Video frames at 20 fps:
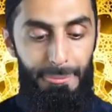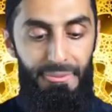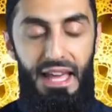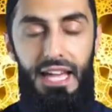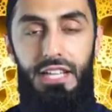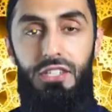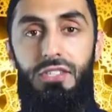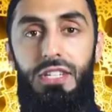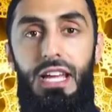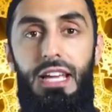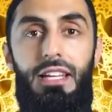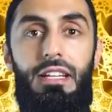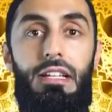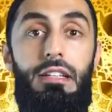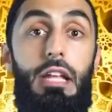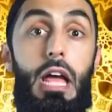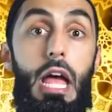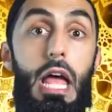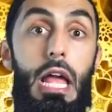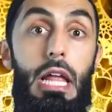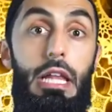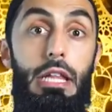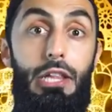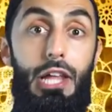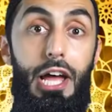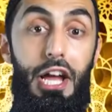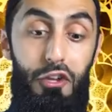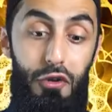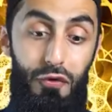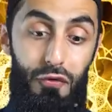A second
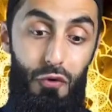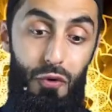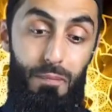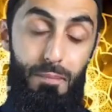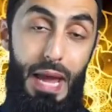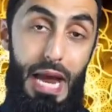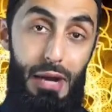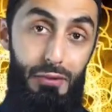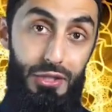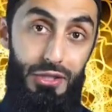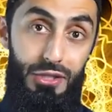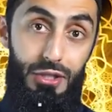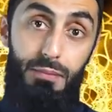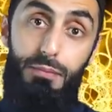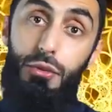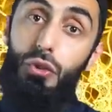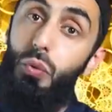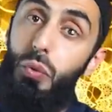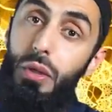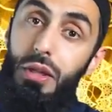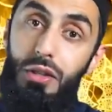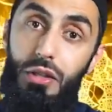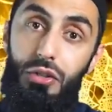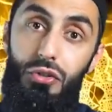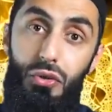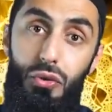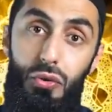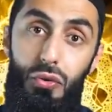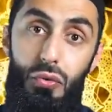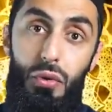line of comparison between the
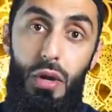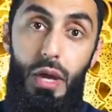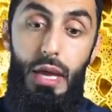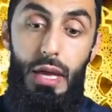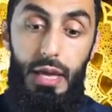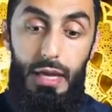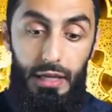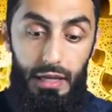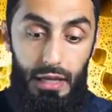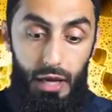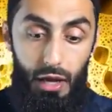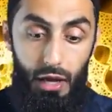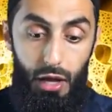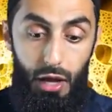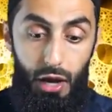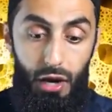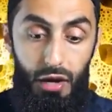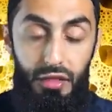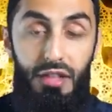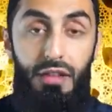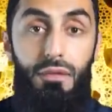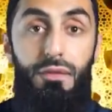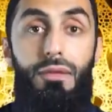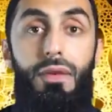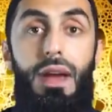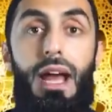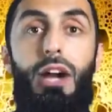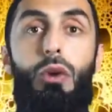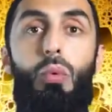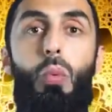two are the
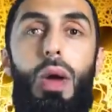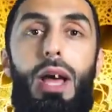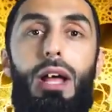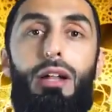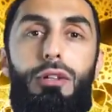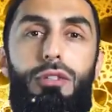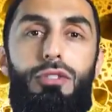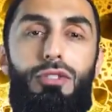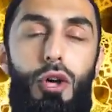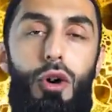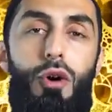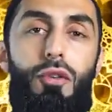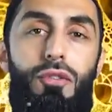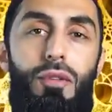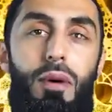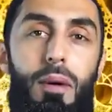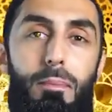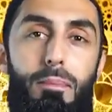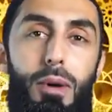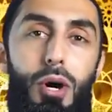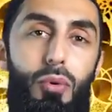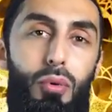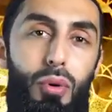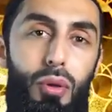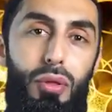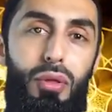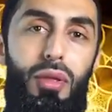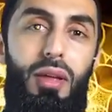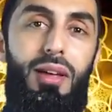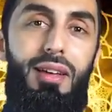farewells of
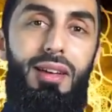both.